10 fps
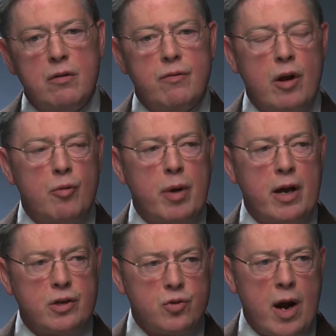followed by
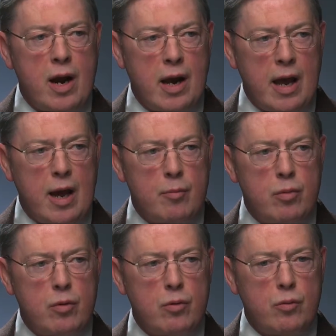a dry lab,
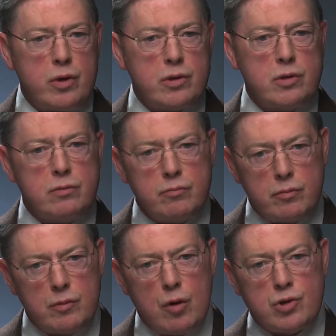which
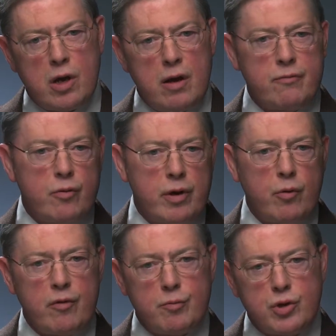goes on for
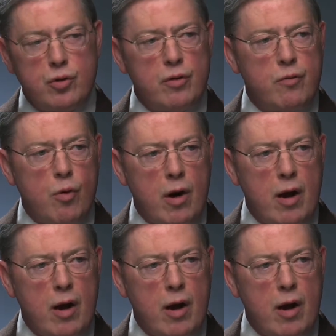anywhere from 2 to 4